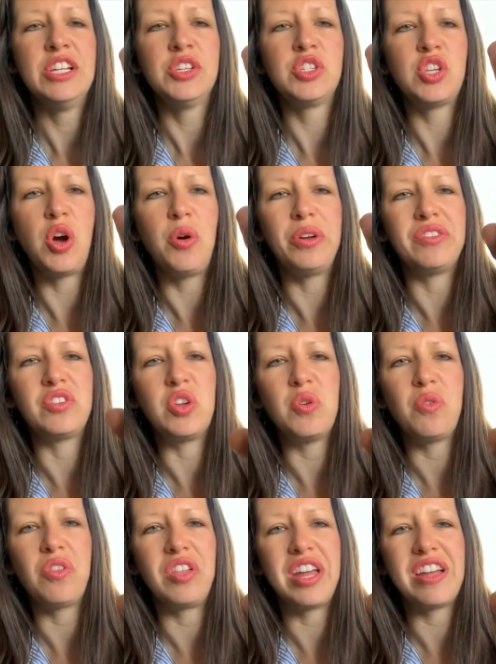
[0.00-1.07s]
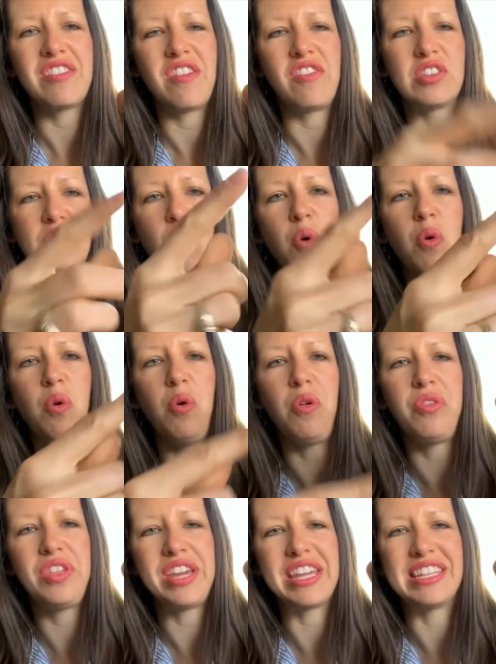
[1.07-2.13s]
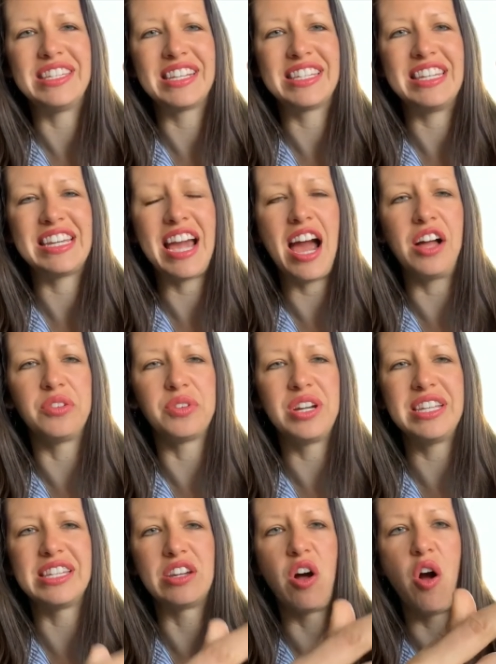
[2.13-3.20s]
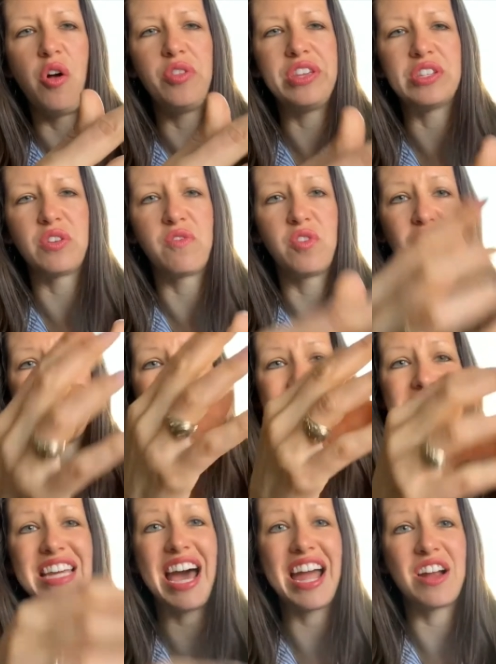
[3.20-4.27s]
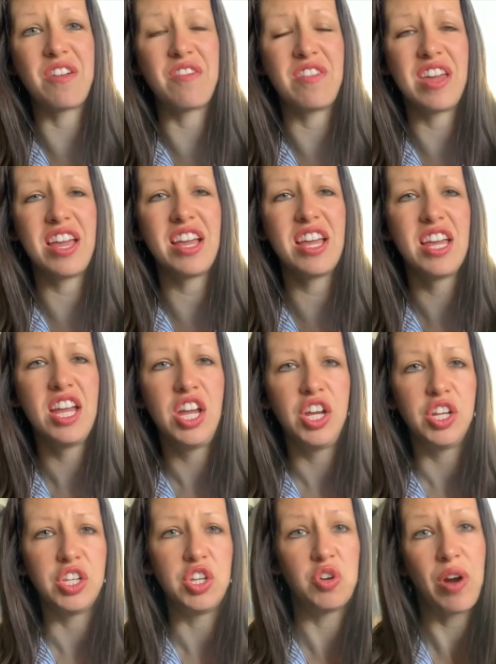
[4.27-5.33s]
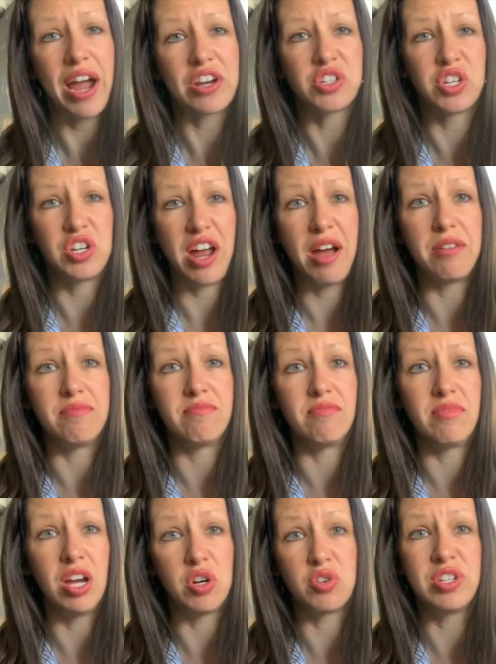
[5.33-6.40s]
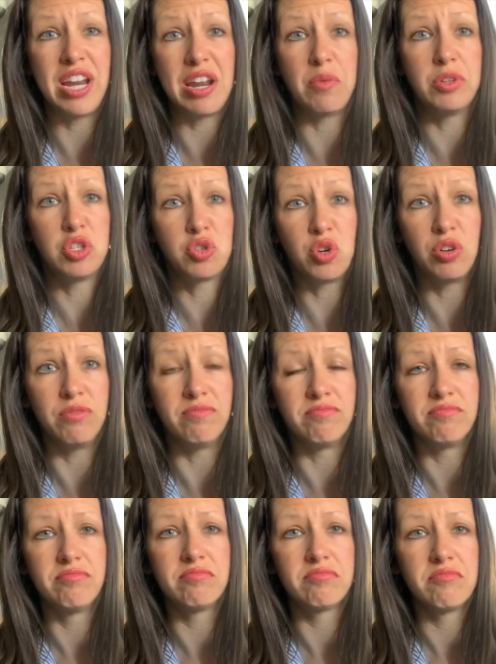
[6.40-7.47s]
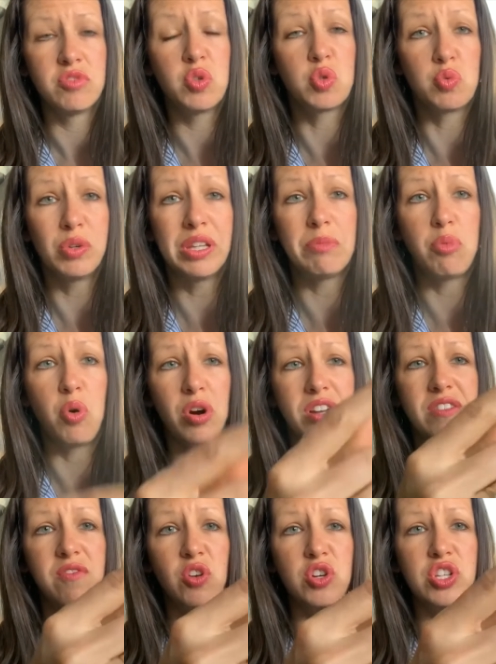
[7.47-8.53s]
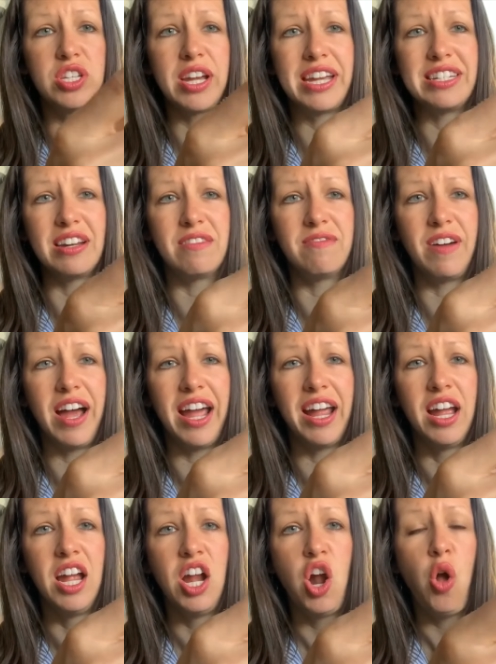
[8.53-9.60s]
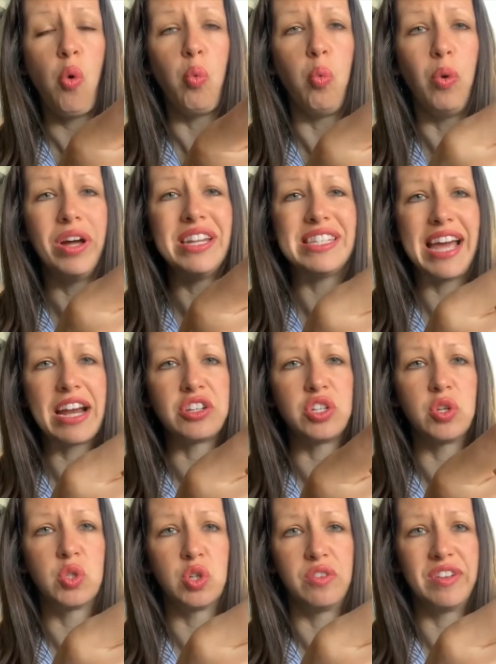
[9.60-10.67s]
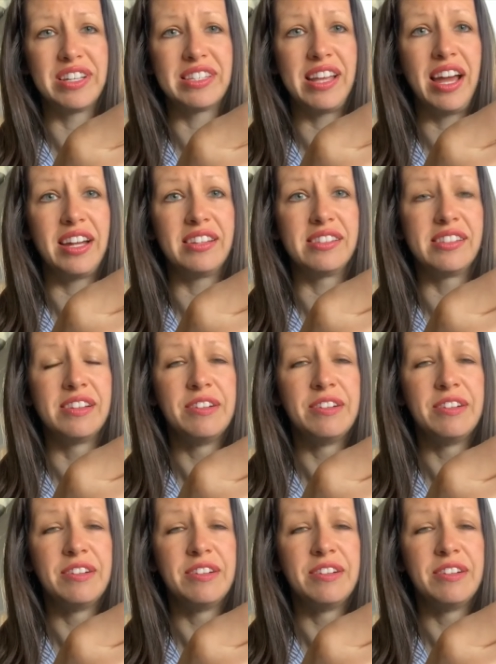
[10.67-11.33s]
So if you think that this whole thing is 60 calories and all these are for the entire thing, you're actually not understanding what's true. So it's really important to first identify what is actually a serving size.